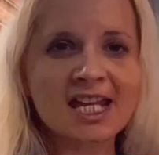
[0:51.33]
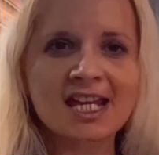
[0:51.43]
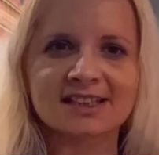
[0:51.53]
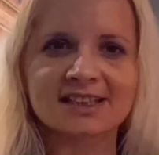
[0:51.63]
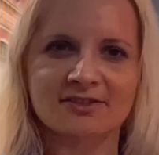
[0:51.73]

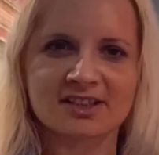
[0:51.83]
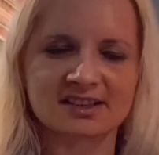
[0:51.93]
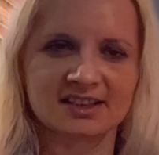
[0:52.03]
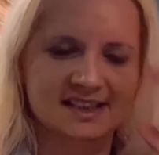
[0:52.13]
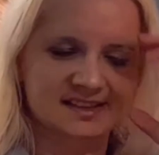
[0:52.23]

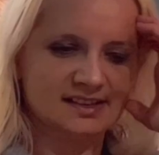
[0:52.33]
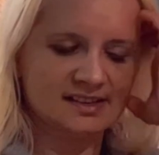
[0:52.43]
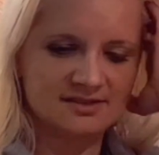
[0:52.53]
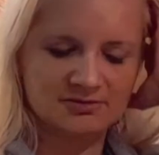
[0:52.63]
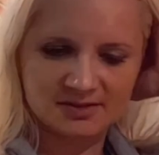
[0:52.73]
Nevertheless, this is
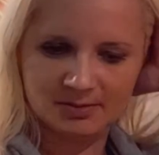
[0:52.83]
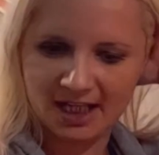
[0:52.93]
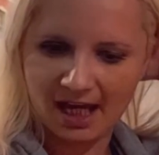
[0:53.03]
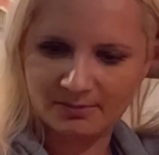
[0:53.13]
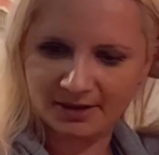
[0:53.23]
what's been
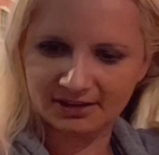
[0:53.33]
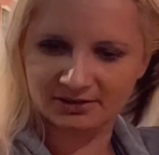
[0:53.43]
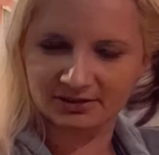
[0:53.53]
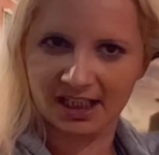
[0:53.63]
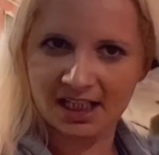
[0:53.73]
happening
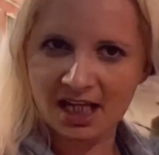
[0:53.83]
today.